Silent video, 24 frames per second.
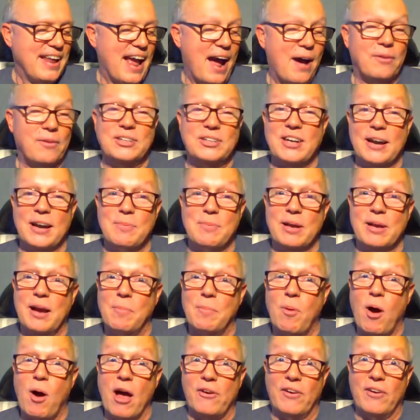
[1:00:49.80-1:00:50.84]
Now they're trying to
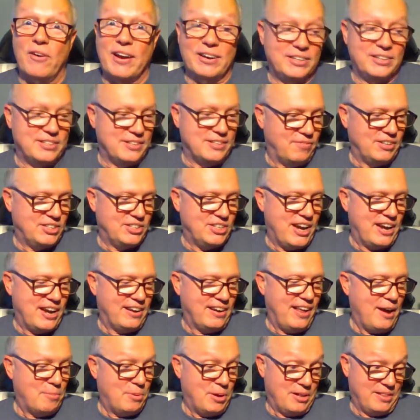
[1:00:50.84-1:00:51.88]
become moderators of the
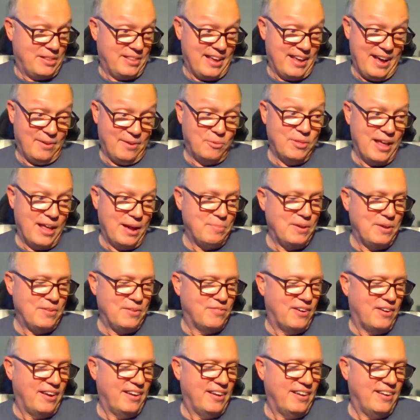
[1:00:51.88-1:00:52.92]
channel. How about that? Wouldn't that
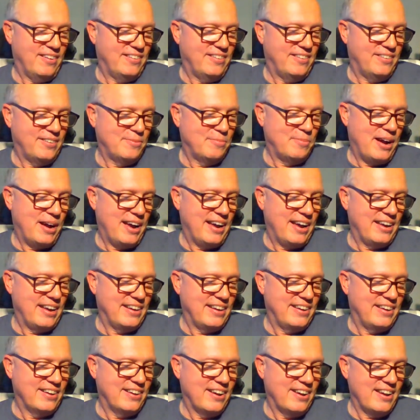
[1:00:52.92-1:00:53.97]
be fun? Oh my
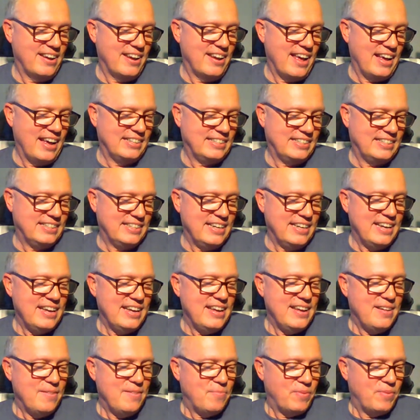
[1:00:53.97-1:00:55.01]
goodness.
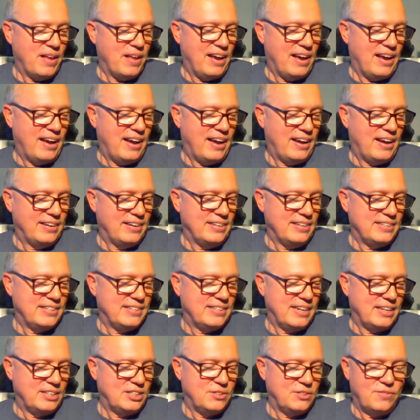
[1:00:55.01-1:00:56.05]

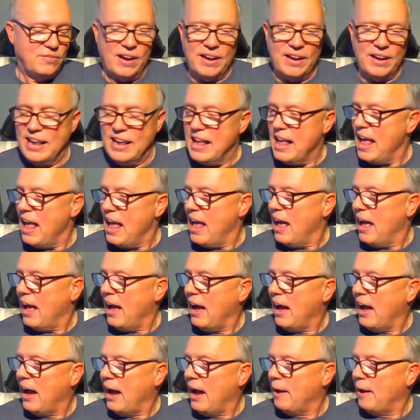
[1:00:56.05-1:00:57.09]
Such fun.
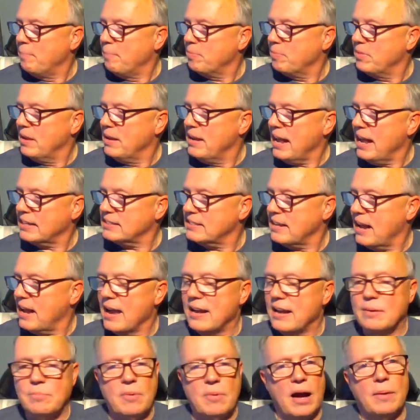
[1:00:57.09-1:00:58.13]
The next
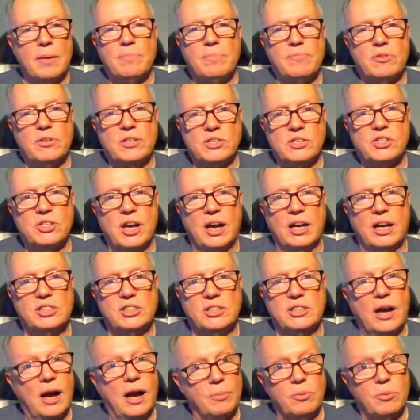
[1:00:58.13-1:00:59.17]
item up for
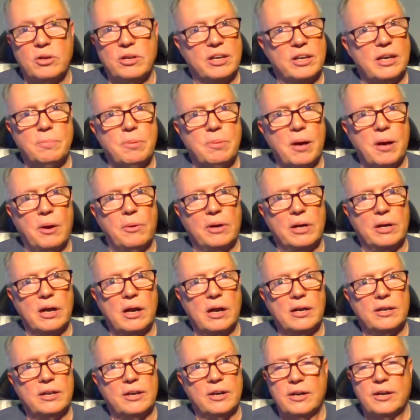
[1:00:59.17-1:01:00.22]
discussion, I'm going to keep
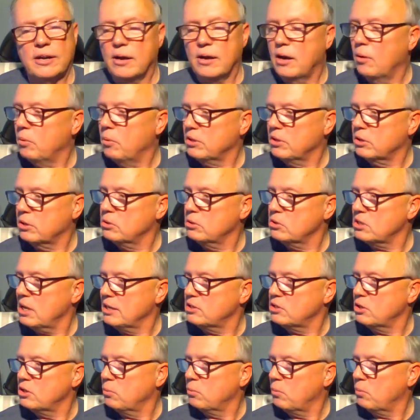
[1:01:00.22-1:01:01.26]
powering on here. What the cruise
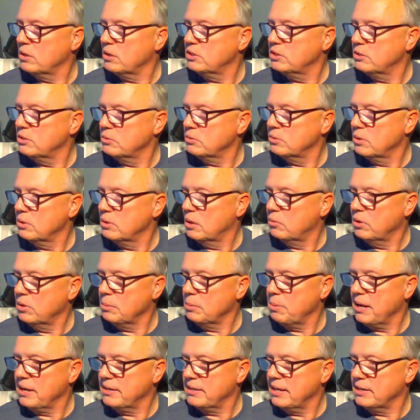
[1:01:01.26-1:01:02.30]
lines don't want you to
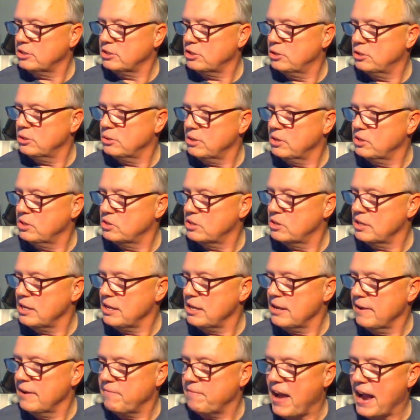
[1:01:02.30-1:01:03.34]
really pay attention to is
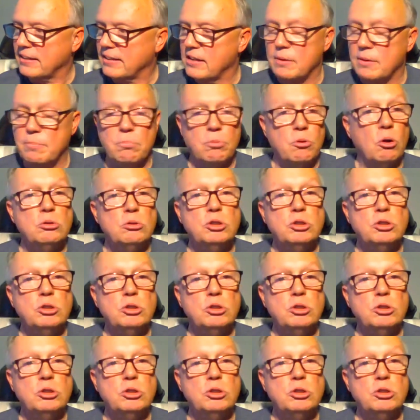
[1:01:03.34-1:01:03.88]
the fact that